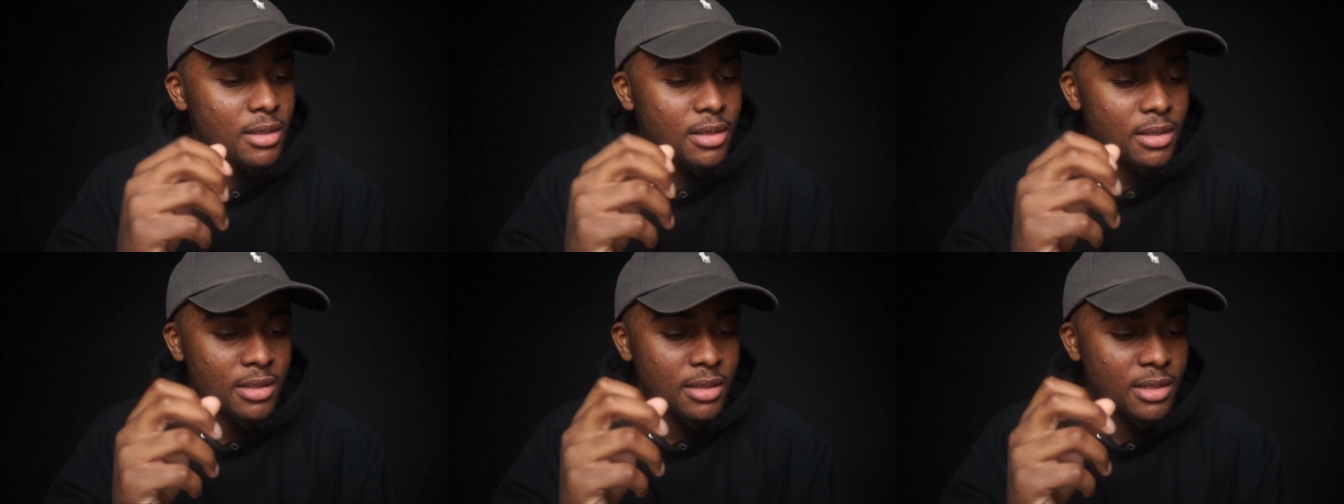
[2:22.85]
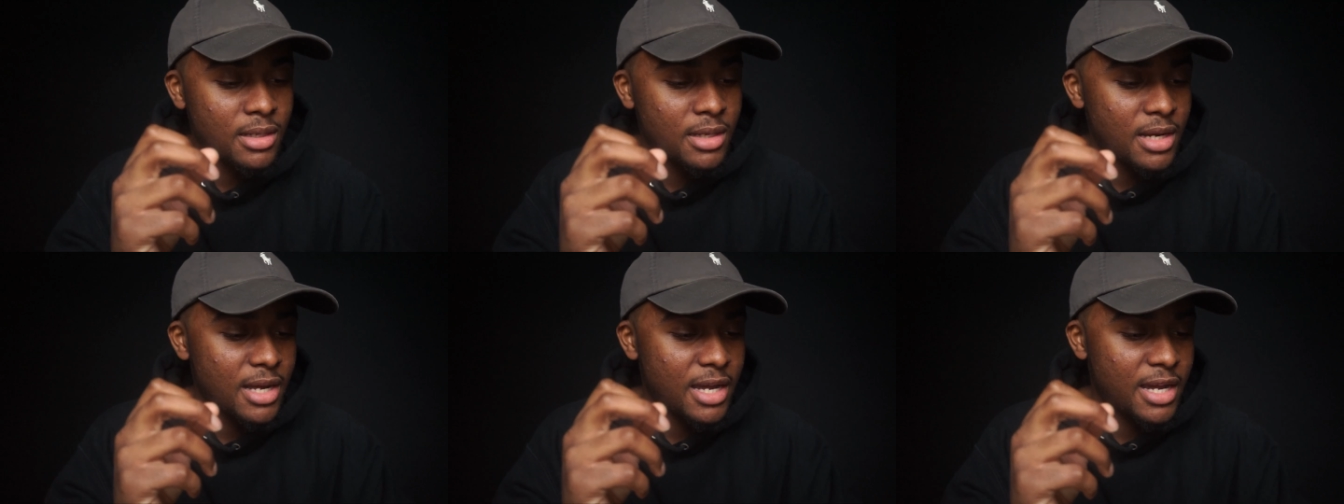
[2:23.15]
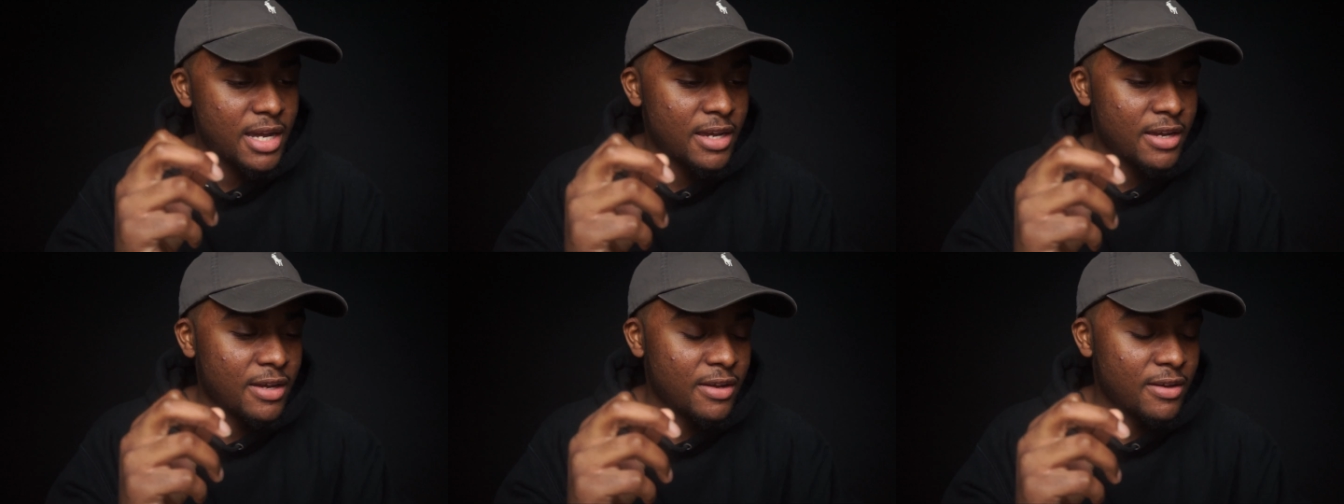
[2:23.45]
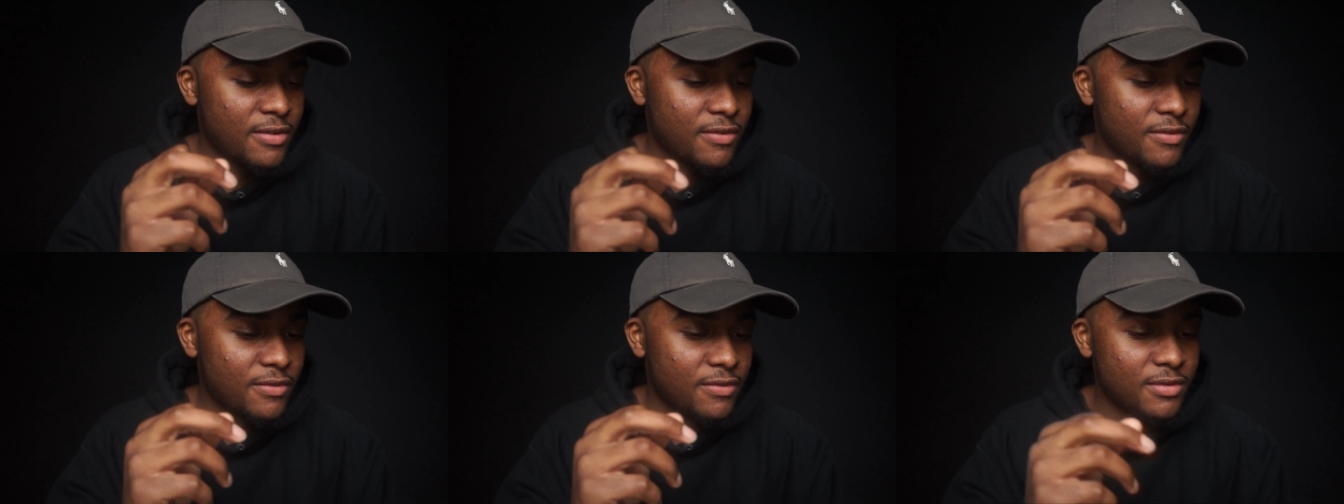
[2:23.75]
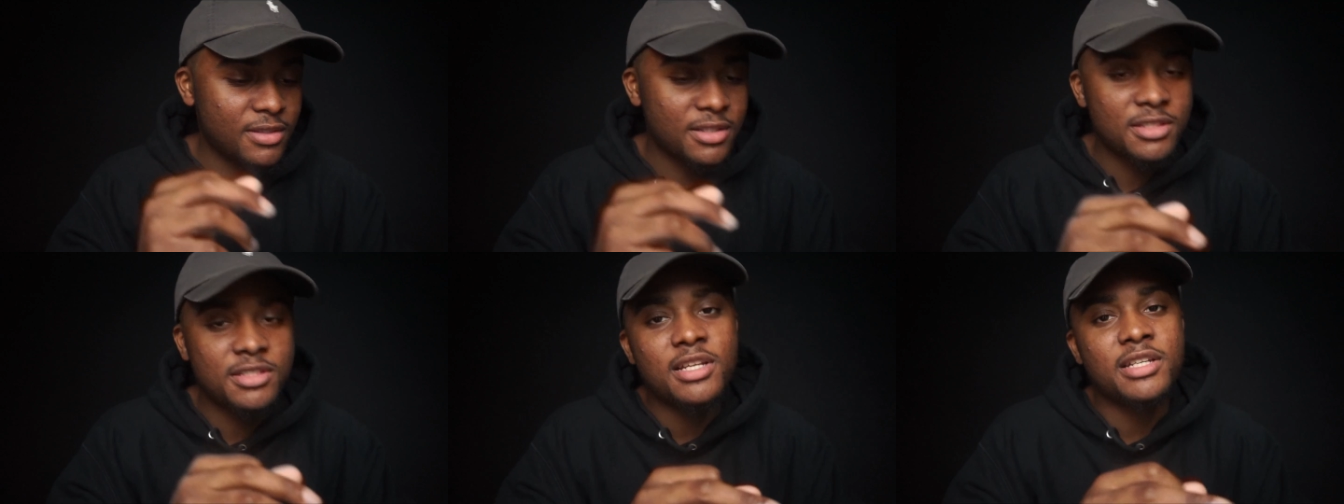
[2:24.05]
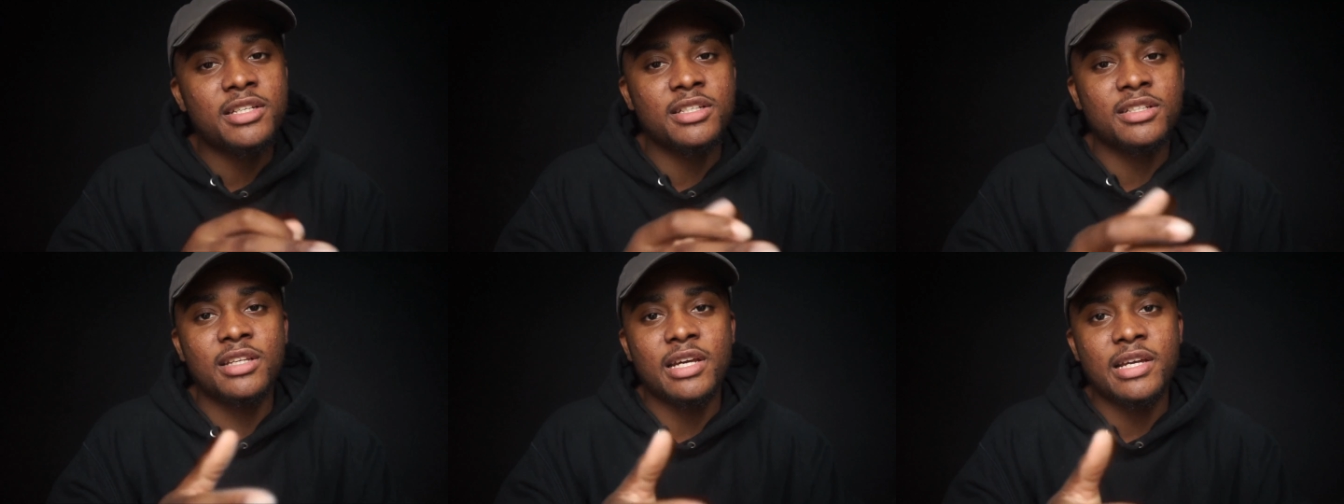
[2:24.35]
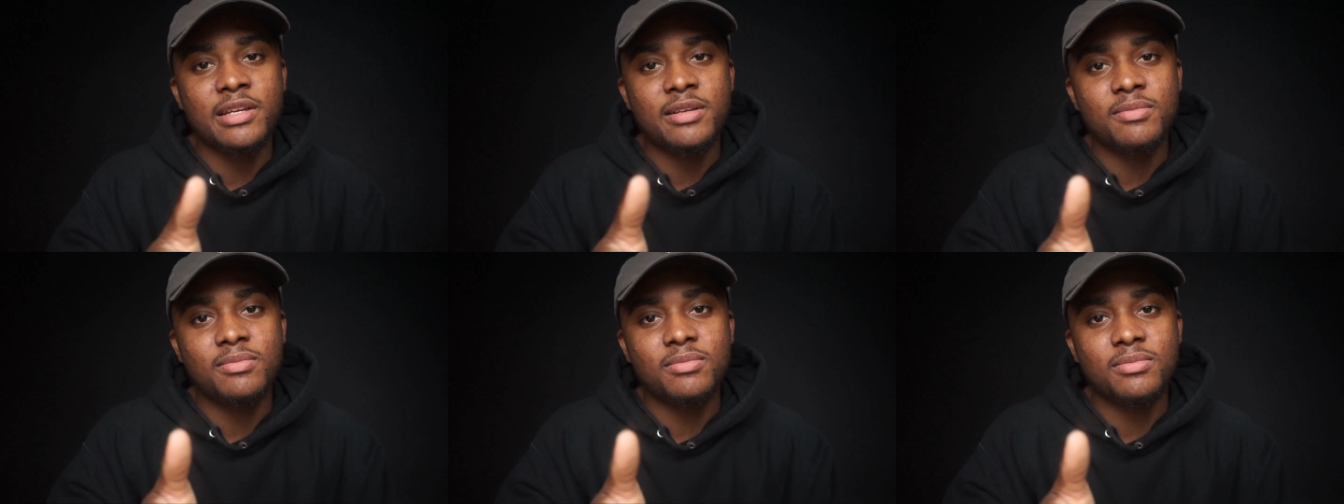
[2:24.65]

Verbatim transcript: And then I have, there's nothing like,